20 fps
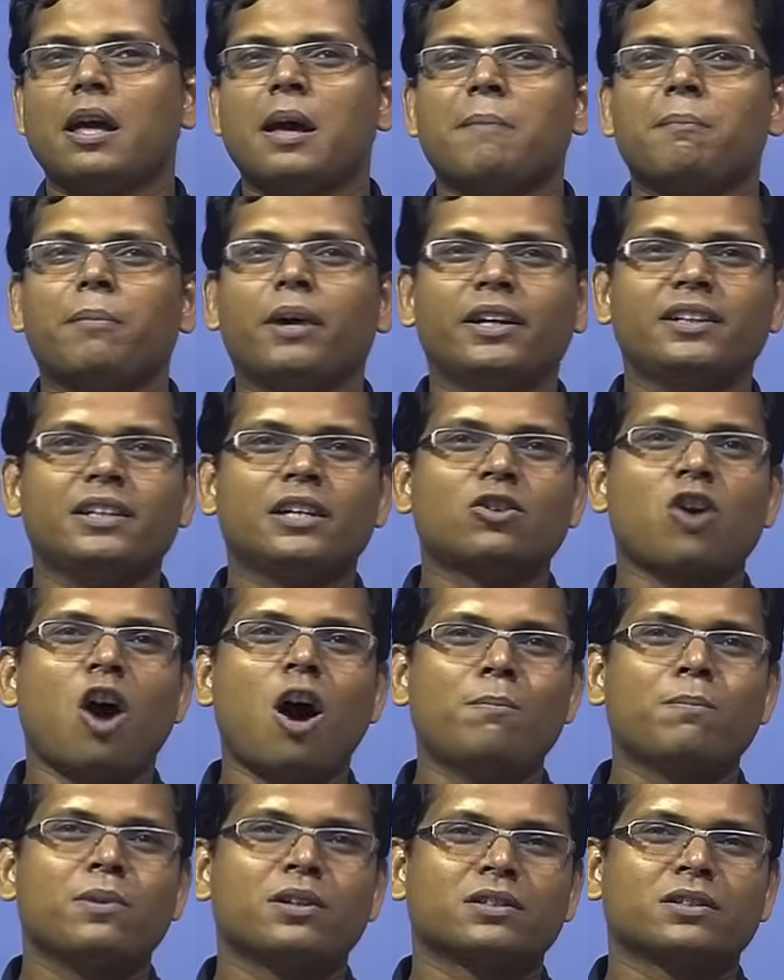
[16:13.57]
But in the
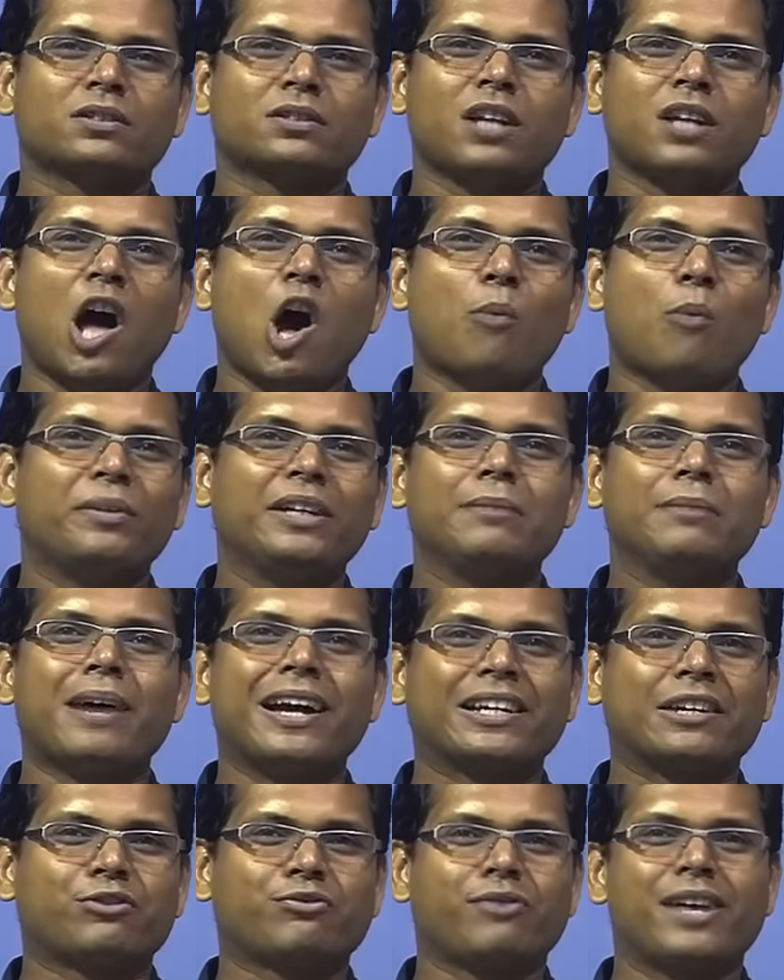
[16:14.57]
corpus, how many
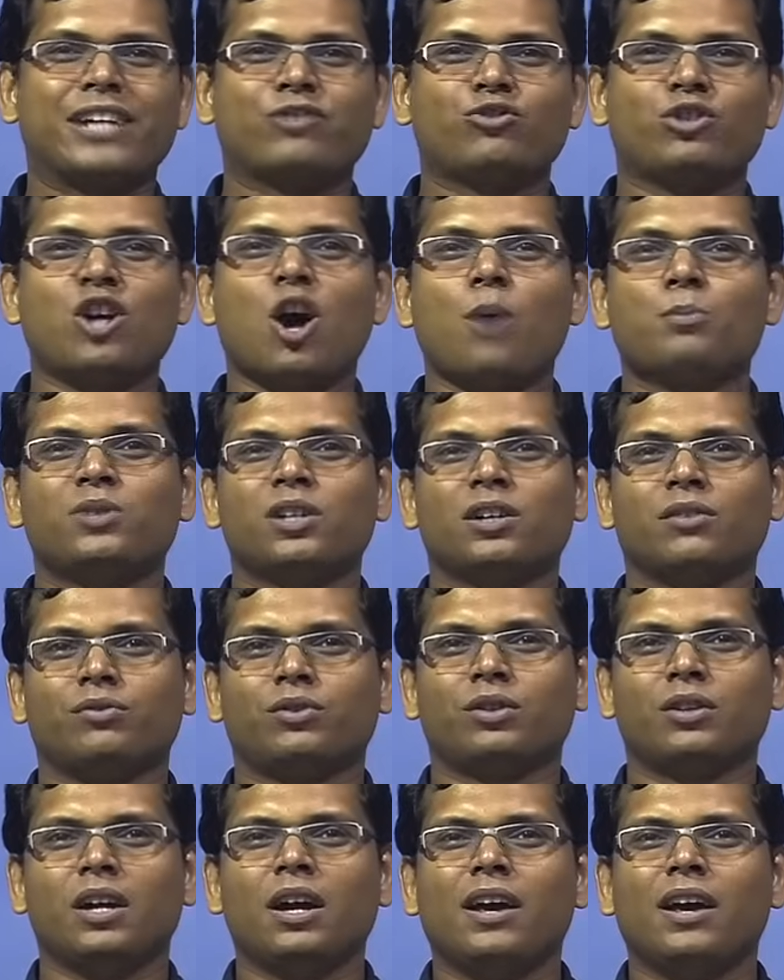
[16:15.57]
bigrams were actually observed?